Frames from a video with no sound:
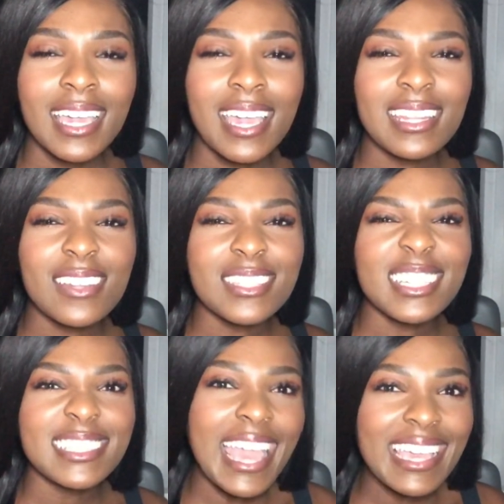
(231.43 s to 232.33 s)
And then I was
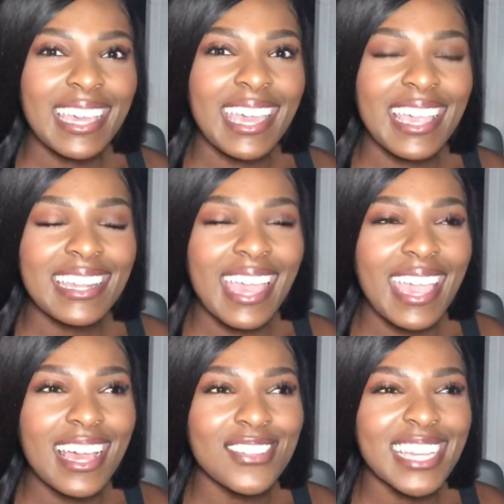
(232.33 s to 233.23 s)
like, dang it,
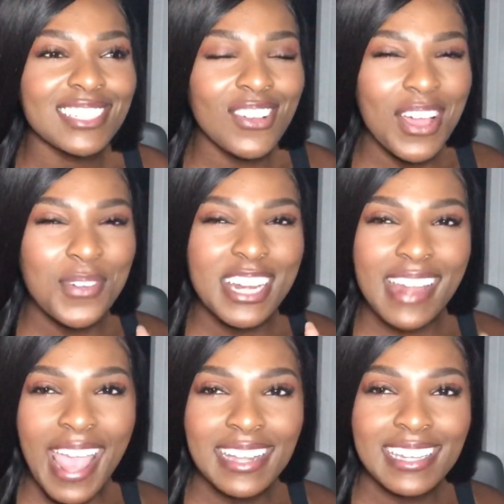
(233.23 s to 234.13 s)
88. I was like, no, I want a
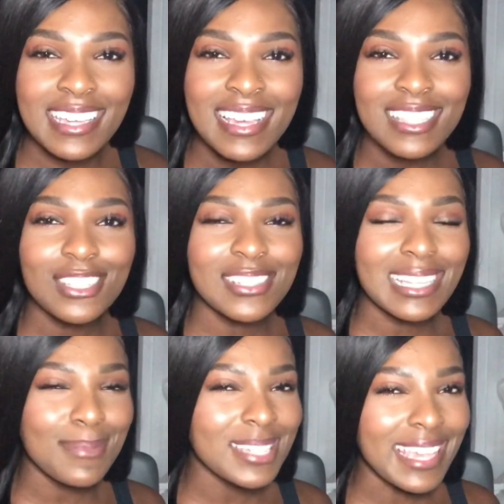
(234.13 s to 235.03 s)
90. So I was
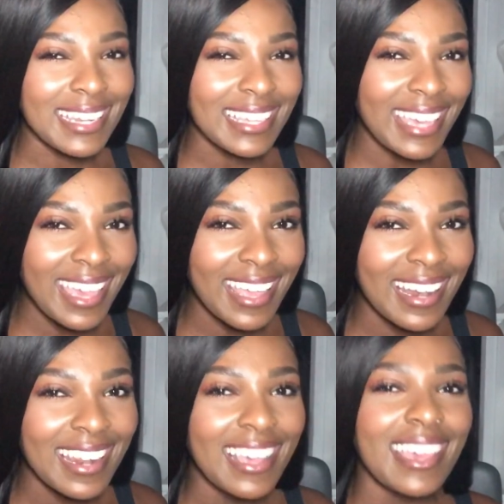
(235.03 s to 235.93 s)
like, I'm gonna take it
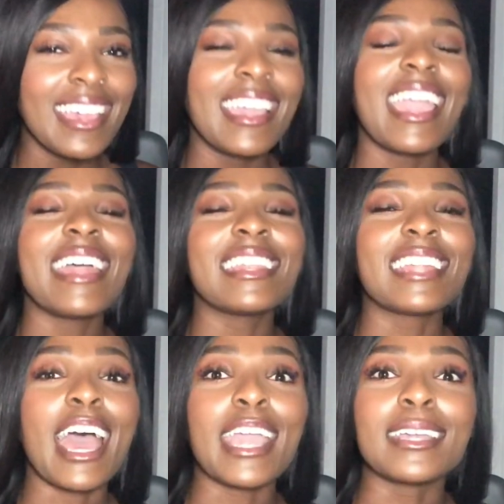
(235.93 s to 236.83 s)
again. And then
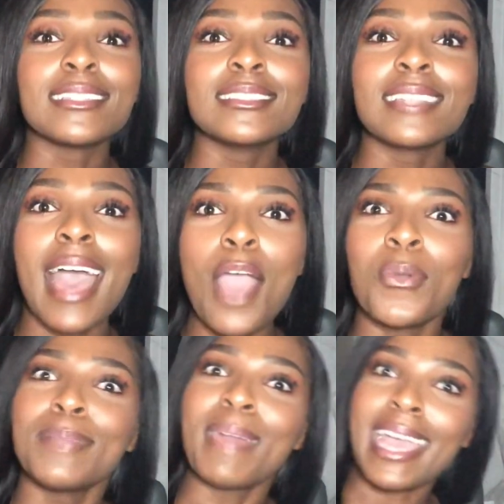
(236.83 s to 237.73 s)
I
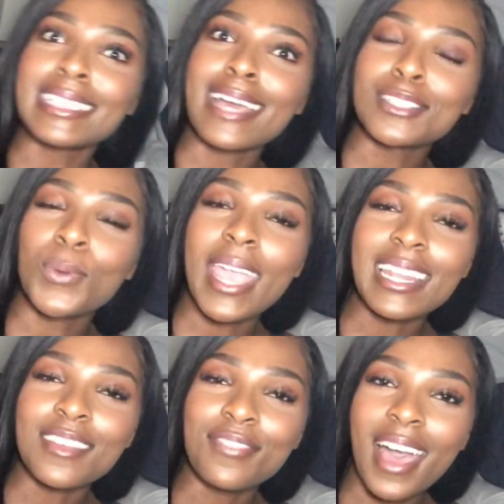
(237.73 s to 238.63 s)
went back down to an
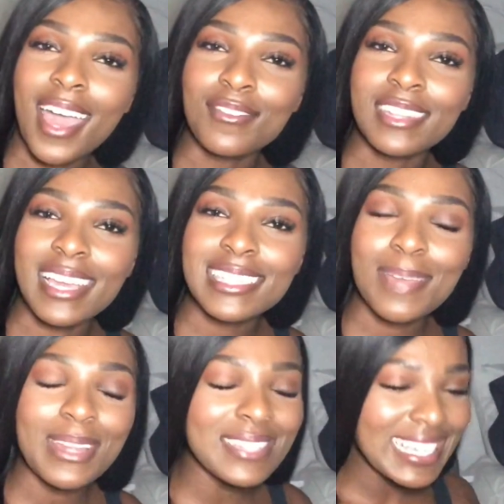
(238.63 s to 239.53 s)
85 the next
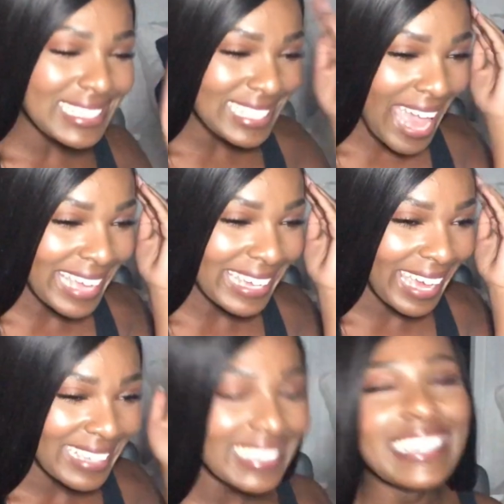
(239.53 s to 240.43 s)
time, and I was like, dang
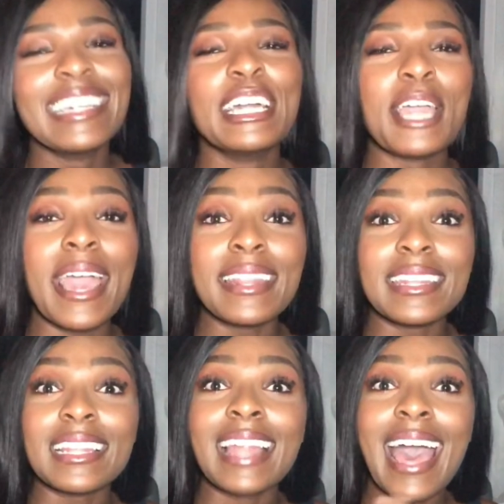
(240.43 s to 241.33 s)
it. And then
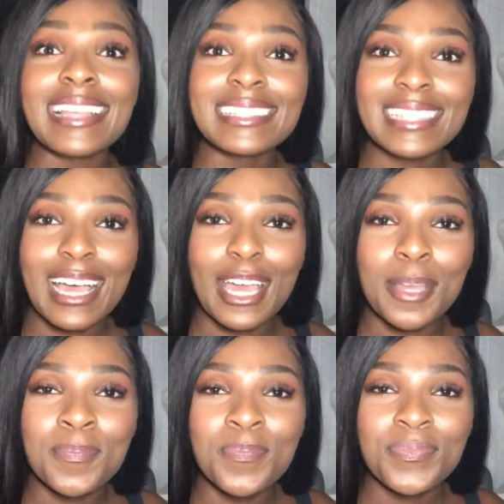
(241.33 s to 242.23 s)
the last
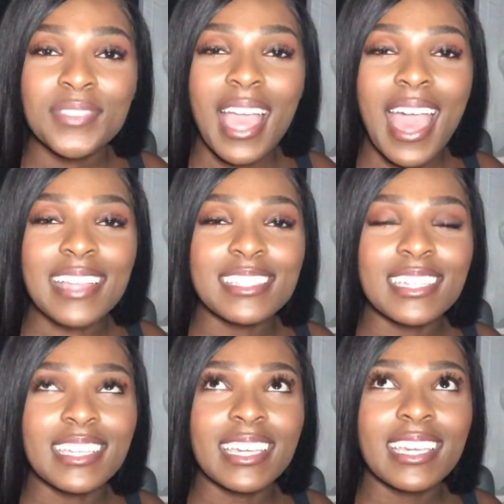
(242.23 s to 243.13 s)
time I
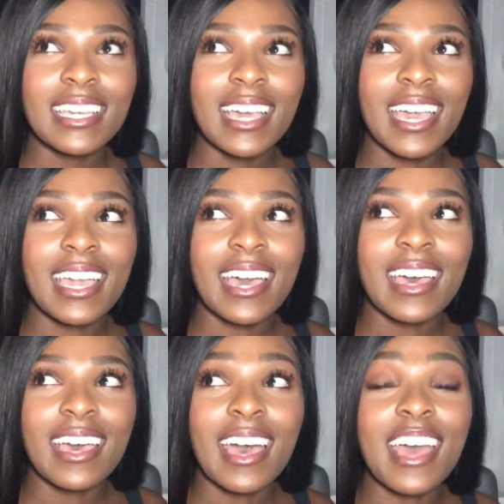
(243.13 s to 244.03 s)
took it, I
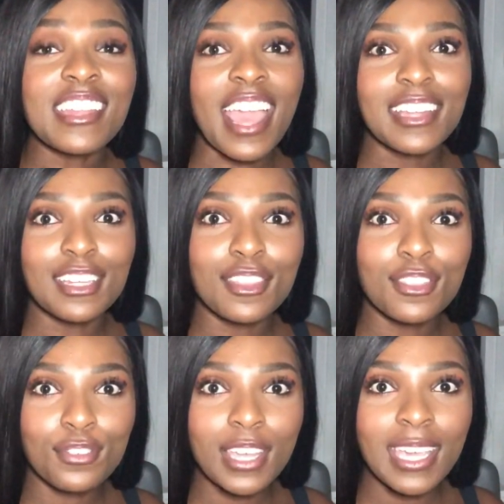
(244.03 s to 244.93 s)
got a
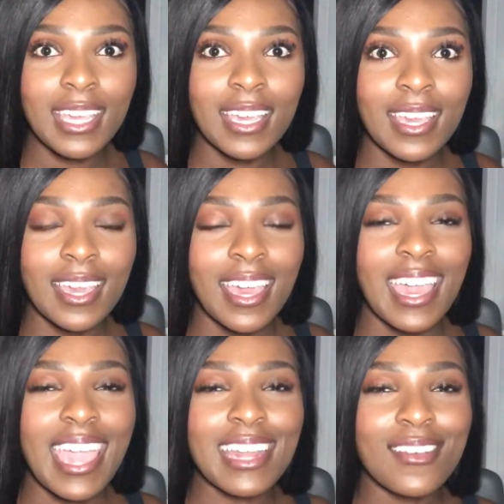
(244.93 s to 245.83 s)
93.
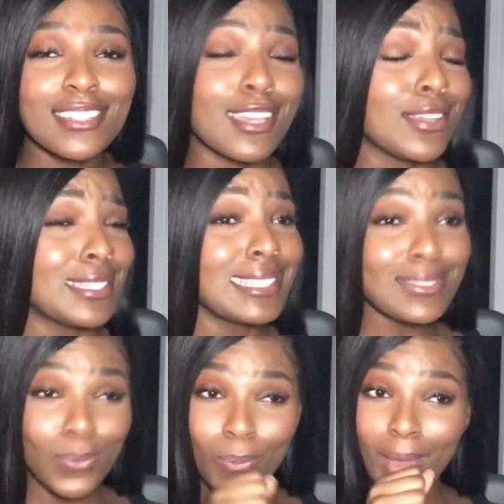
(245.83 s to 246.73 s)
And I was like,
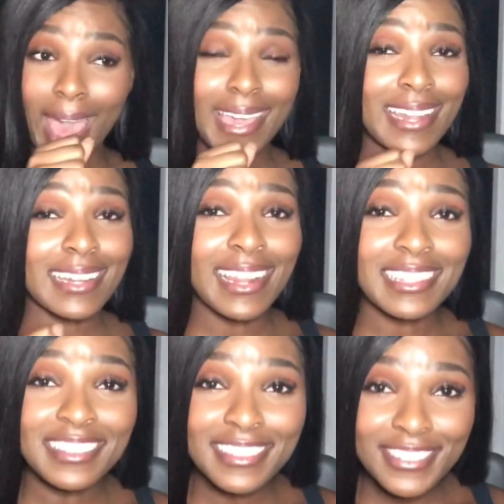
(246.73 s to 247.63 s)
I got a
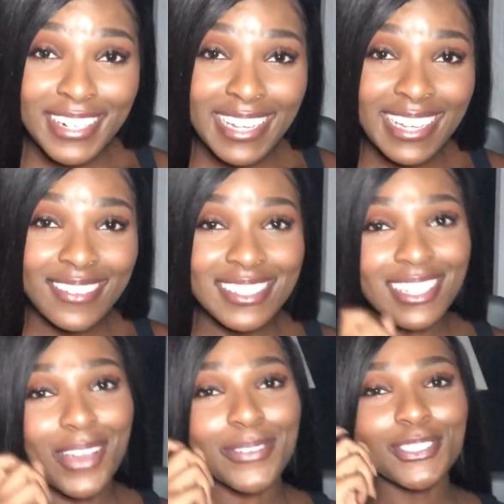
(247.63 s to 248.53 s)
93. I was
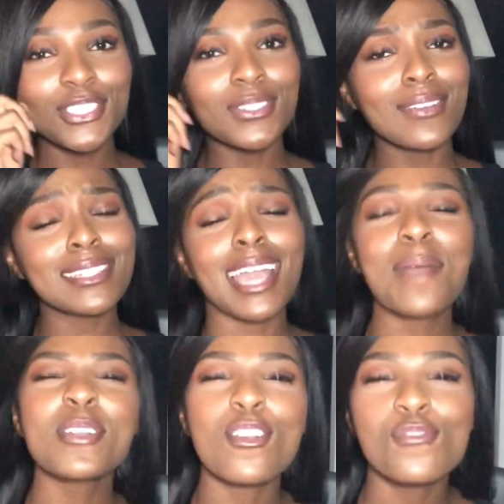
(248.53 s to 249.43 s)
like, oh shoot. I was like, I'm
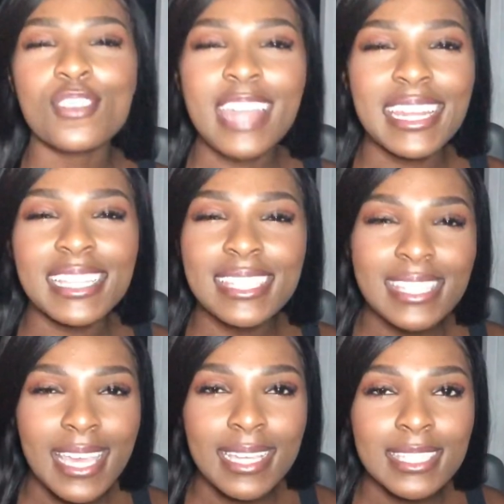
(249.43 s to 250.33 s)
gonna go for a
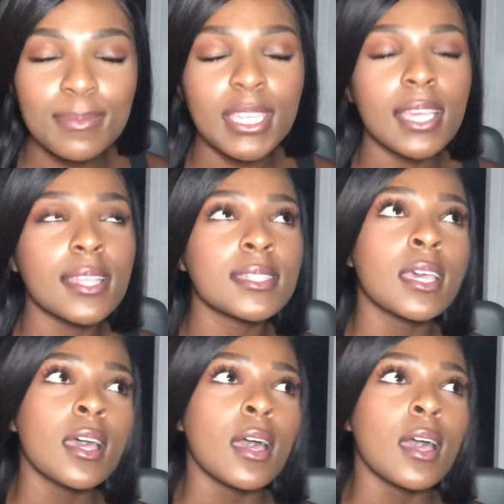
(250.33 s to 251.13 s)
96, because